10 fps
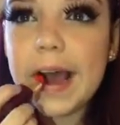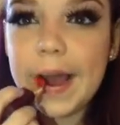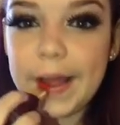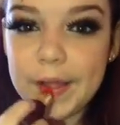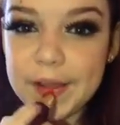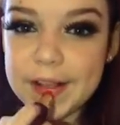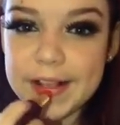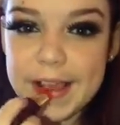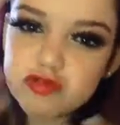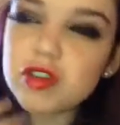I look
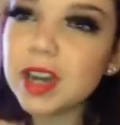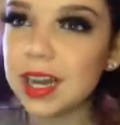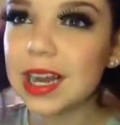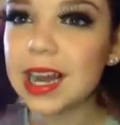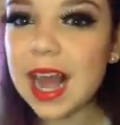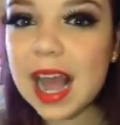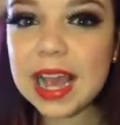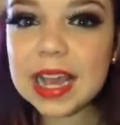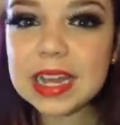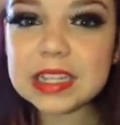scared.
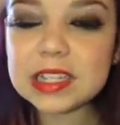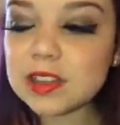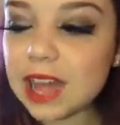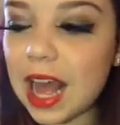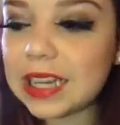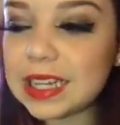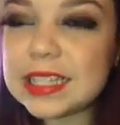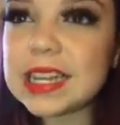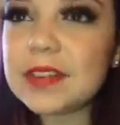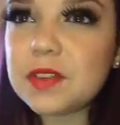And so that
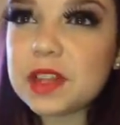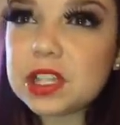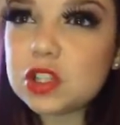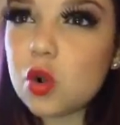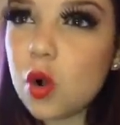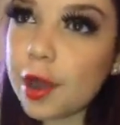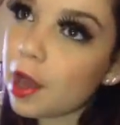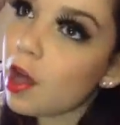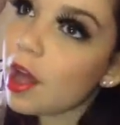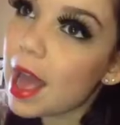is it for this
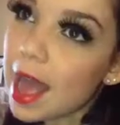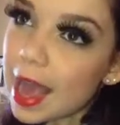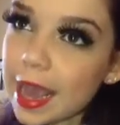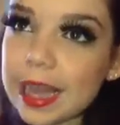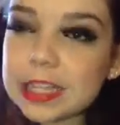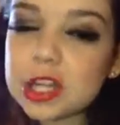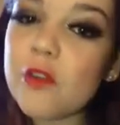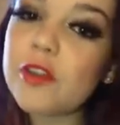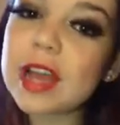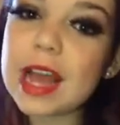tutorial. And
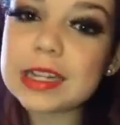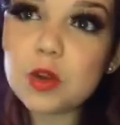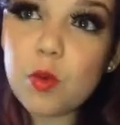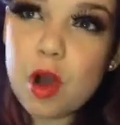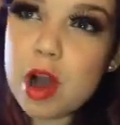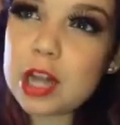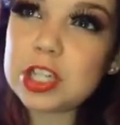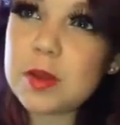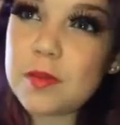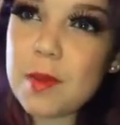don't forget to
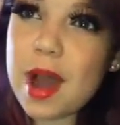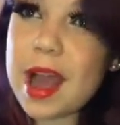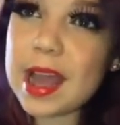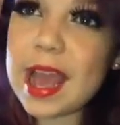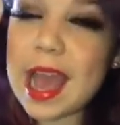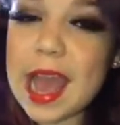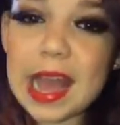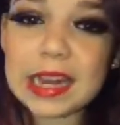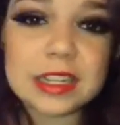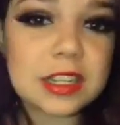watch my
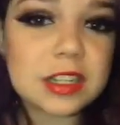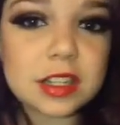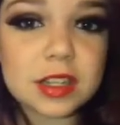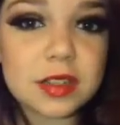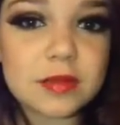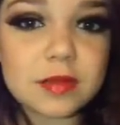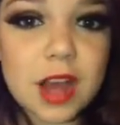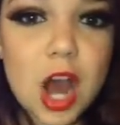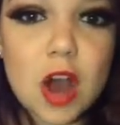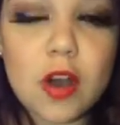end
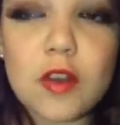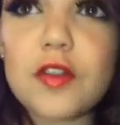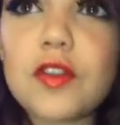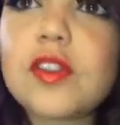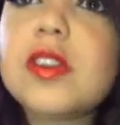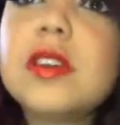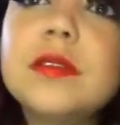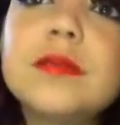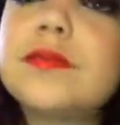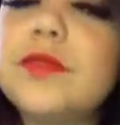of
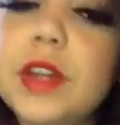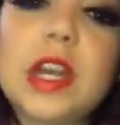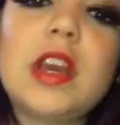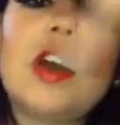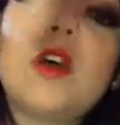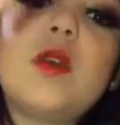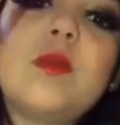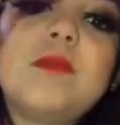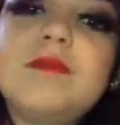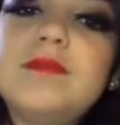video